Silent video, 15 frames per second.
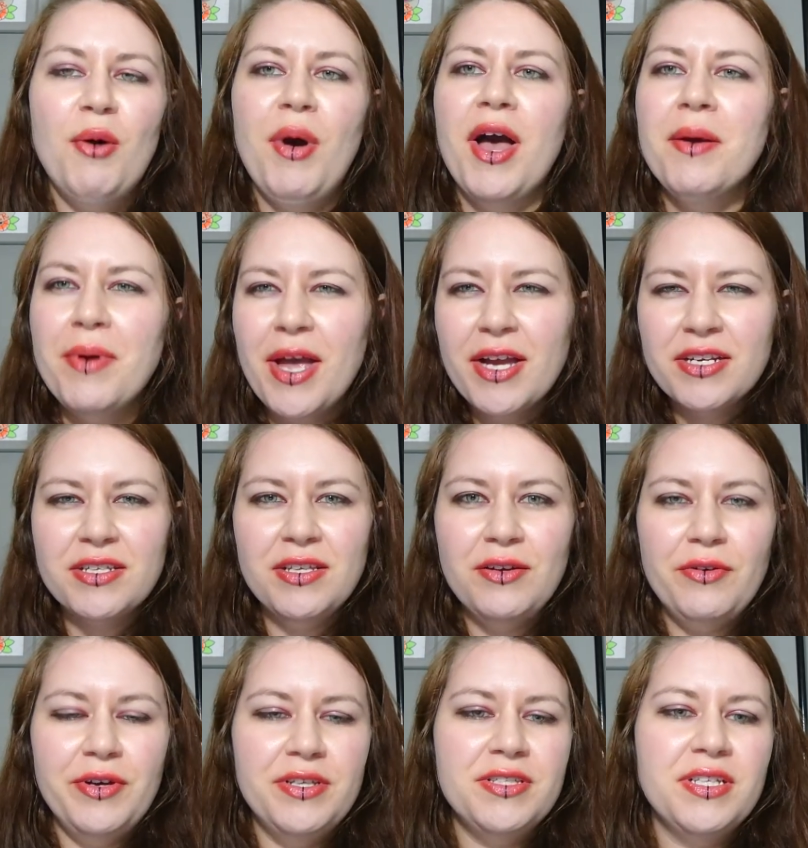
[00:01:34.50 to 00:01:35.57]
I'm
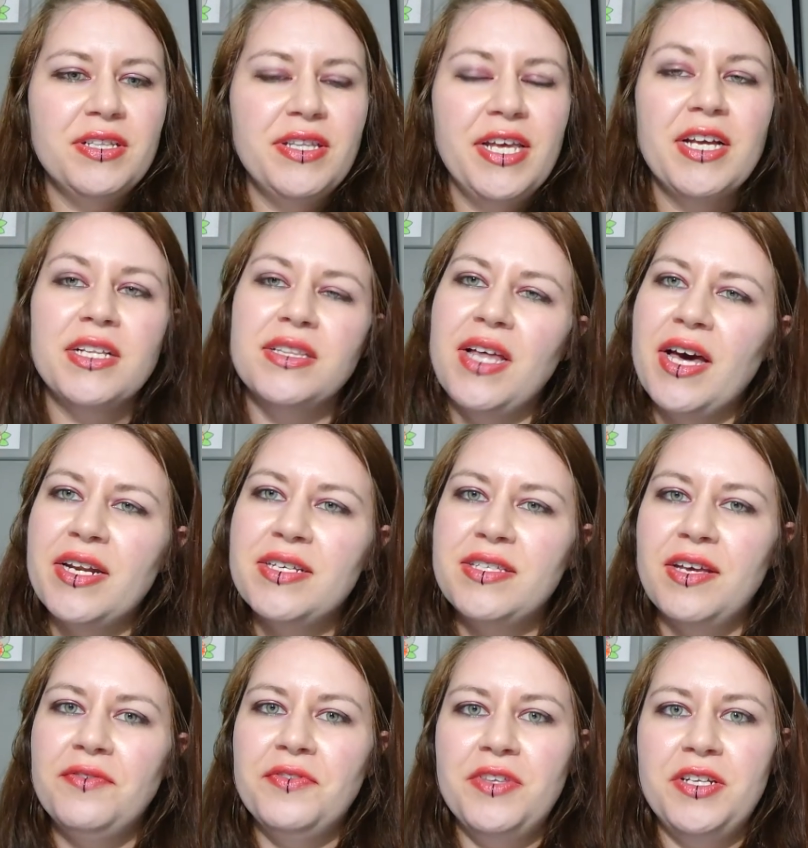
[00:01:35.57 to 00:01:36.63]
actually going to link a lot of
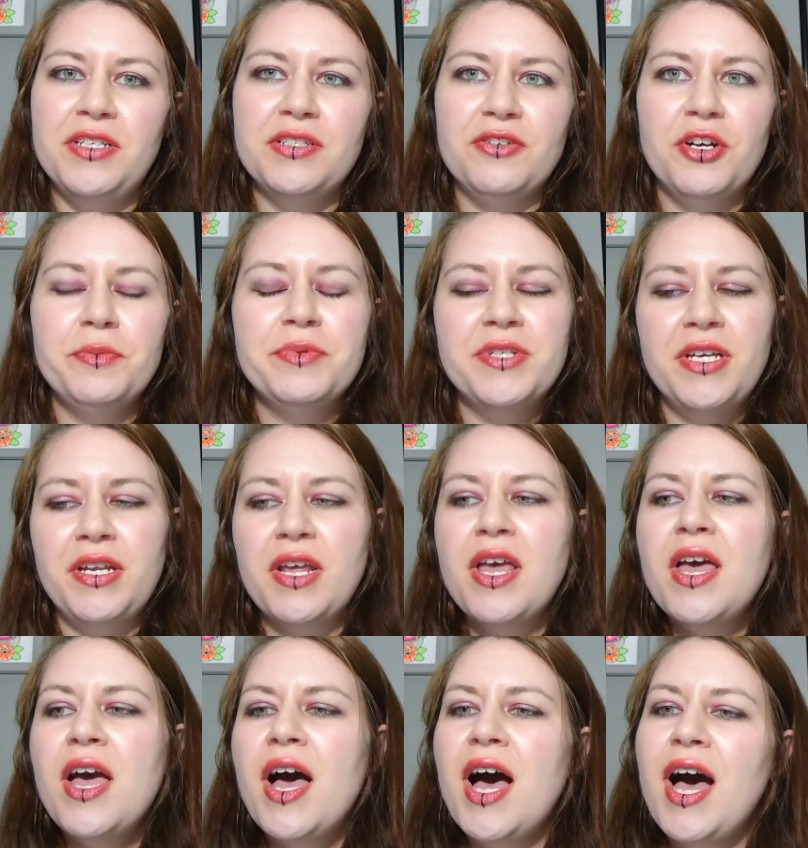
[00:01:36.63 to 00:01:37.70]
stuff in the description.
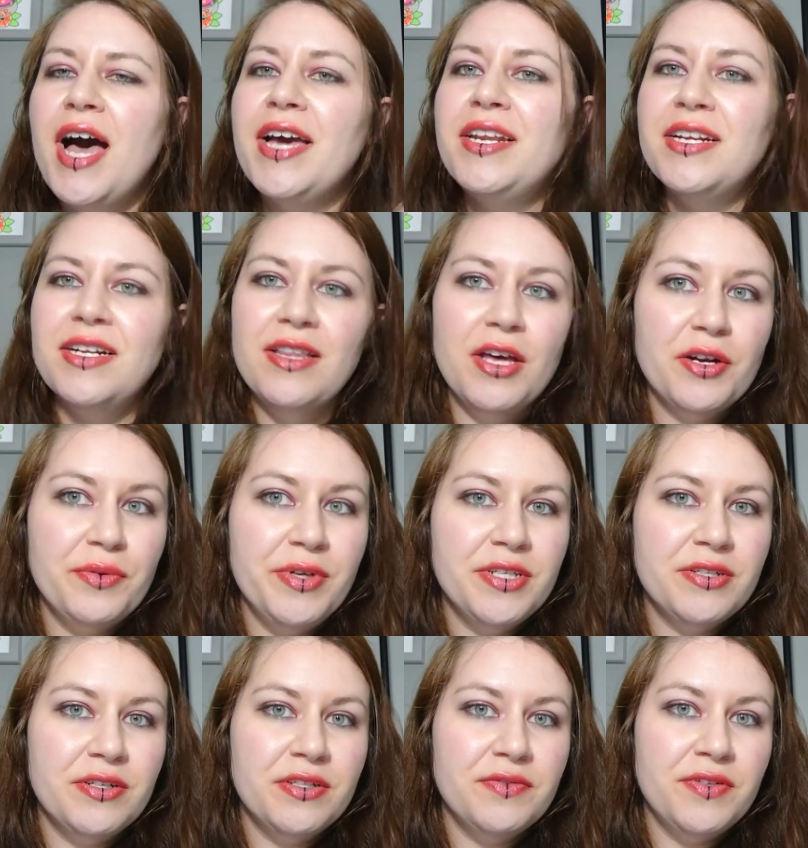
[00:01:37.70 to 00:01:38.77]
I did a lot of
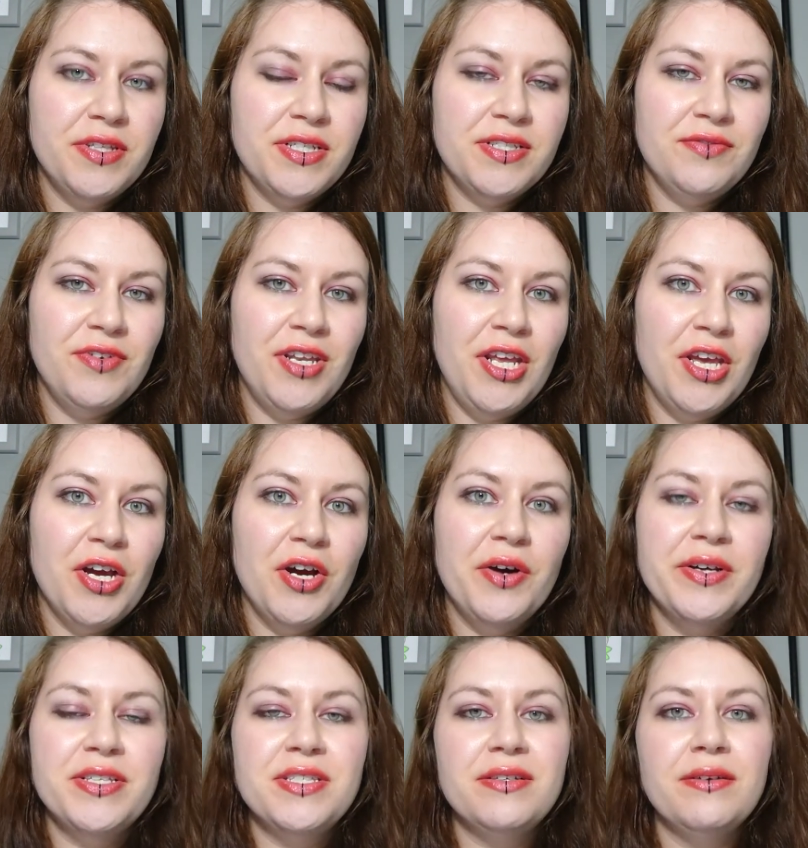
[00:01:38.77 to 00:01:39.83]
research for this
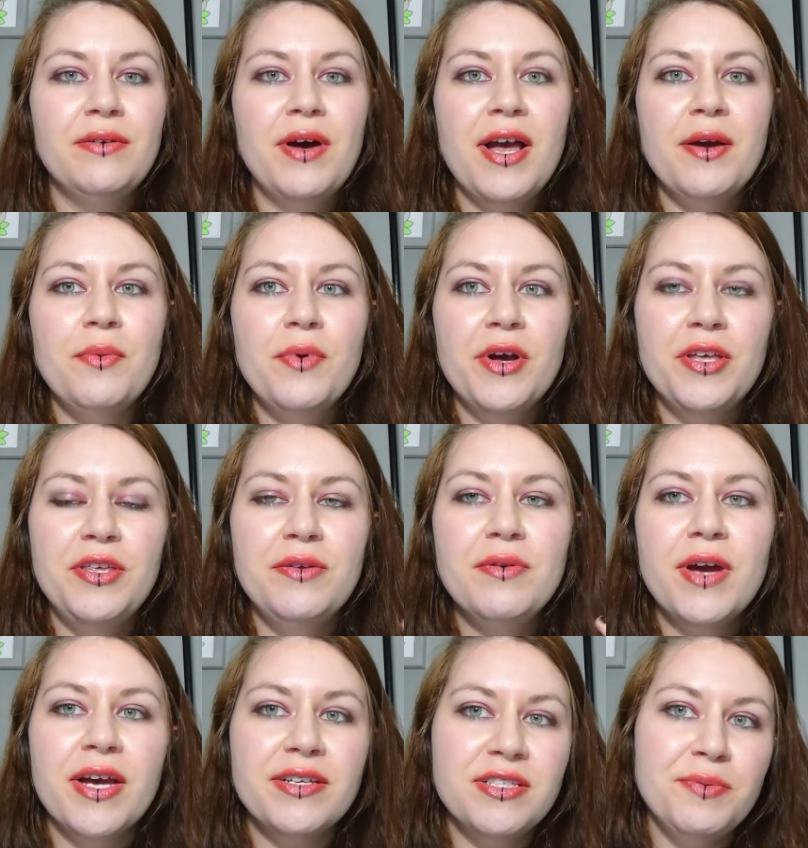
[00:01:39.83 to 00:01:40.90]
video, and so I want
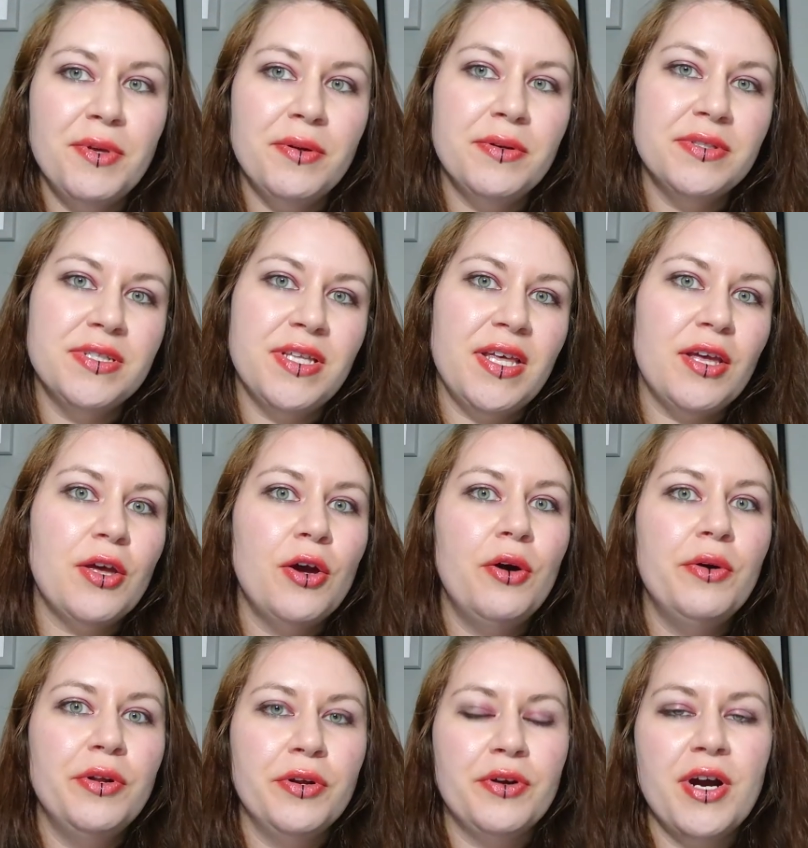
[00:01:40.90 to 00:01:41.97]
you guys to be able to like
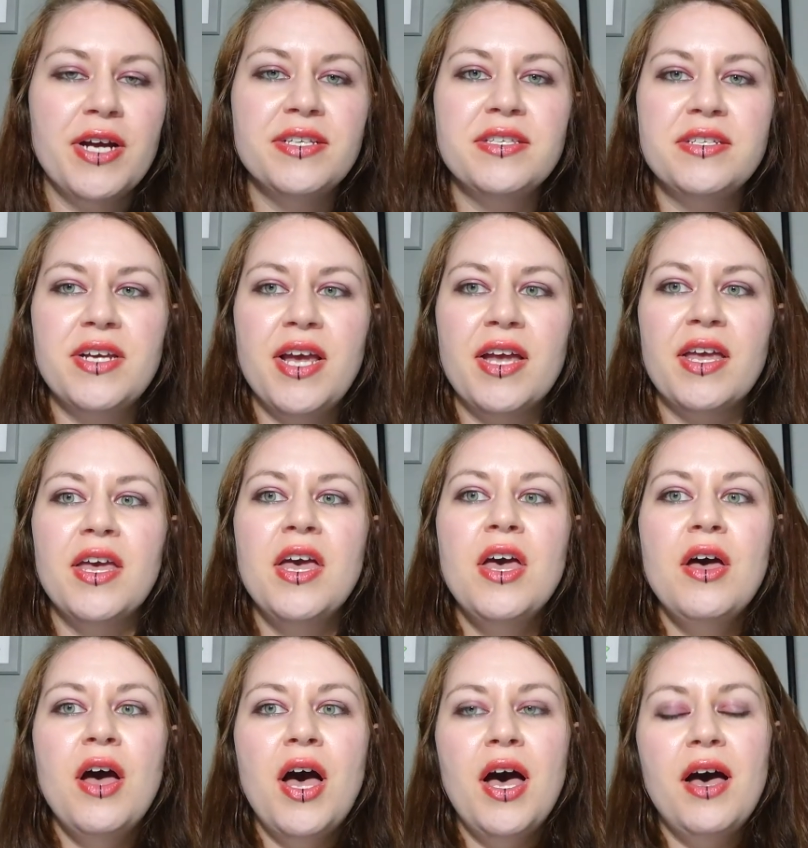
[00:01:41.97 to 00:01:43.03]
go and cross-check
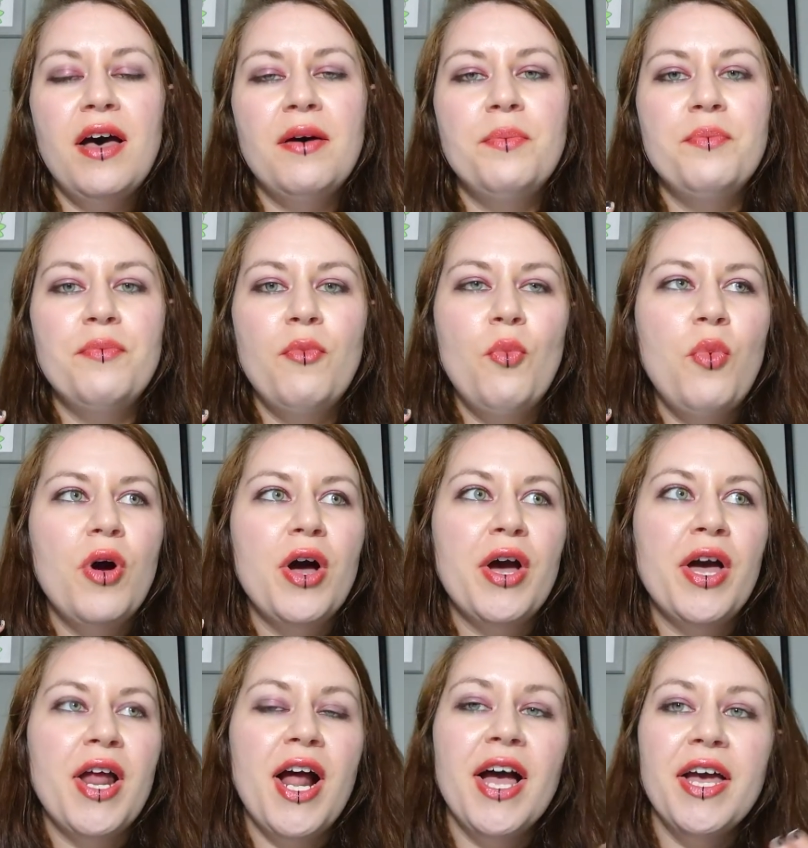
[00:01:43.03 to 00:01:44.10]
what
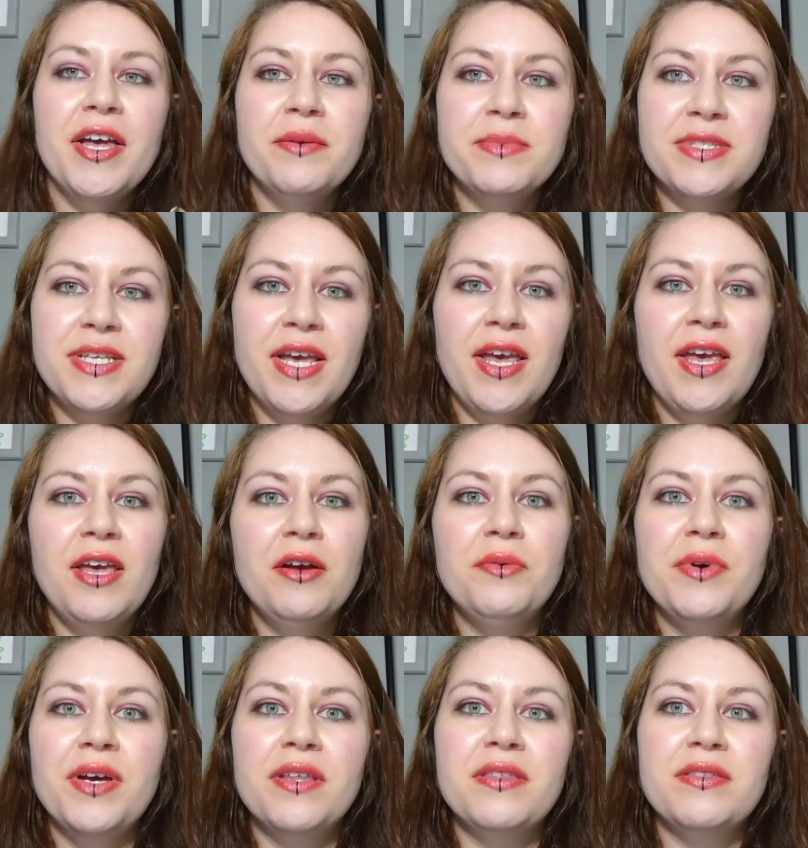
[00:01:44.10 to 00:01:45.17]
I am
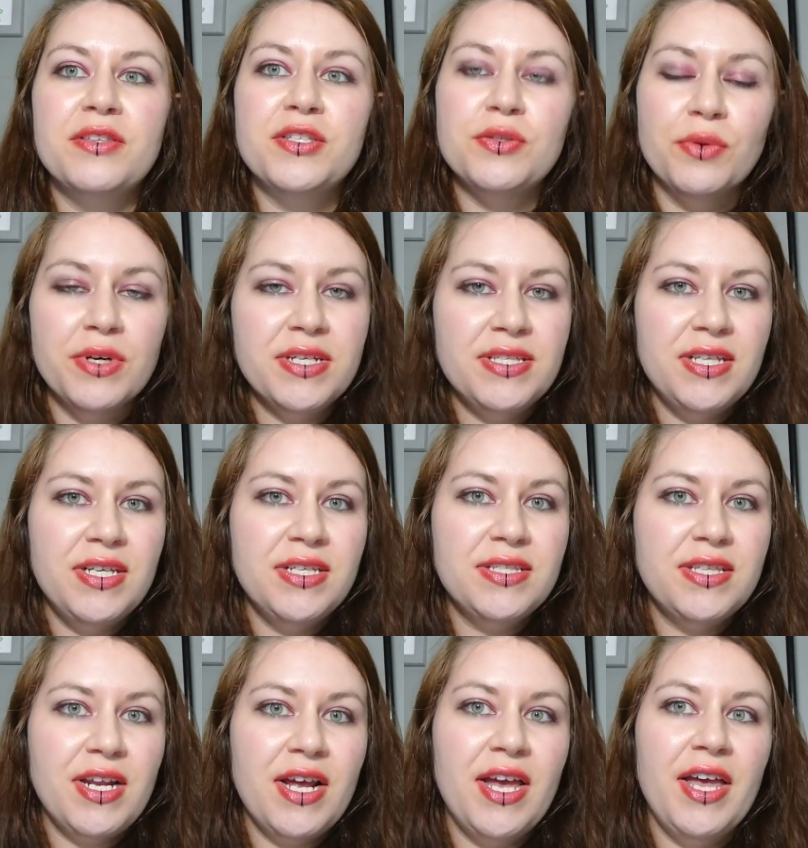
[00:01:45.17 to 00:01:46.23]
saying with
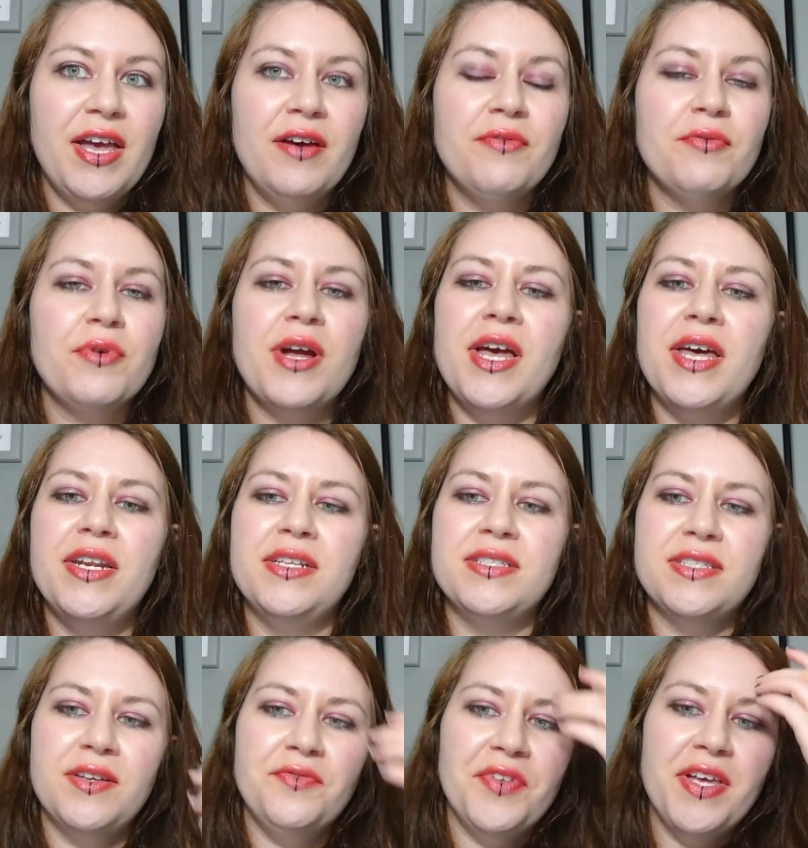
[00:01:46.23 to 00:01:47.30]
sources that I have read
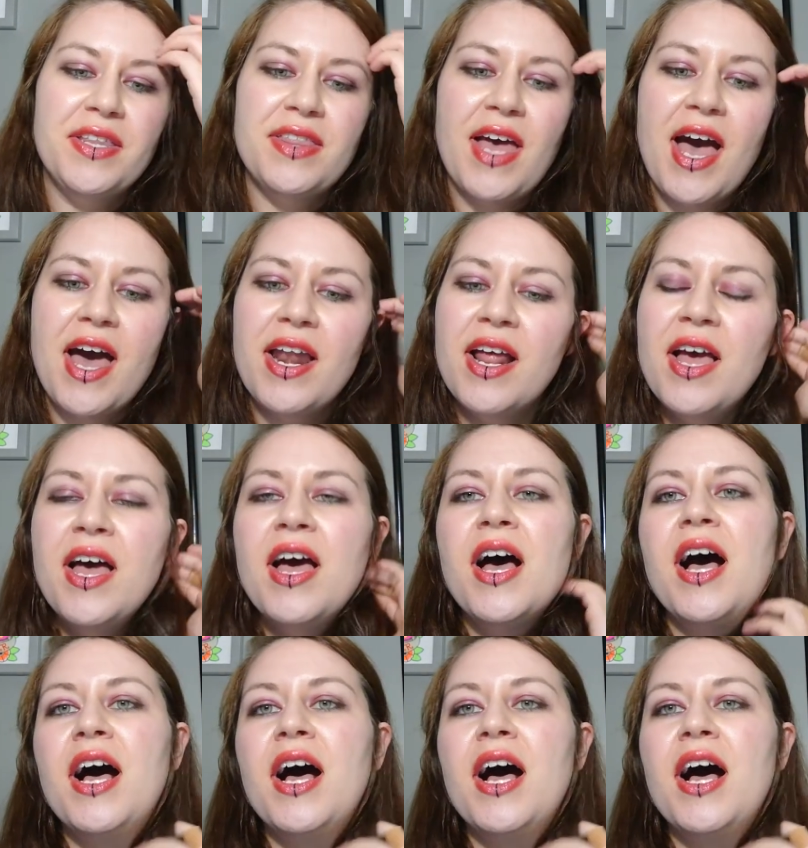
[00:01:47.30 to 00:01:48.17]
and stuff like that.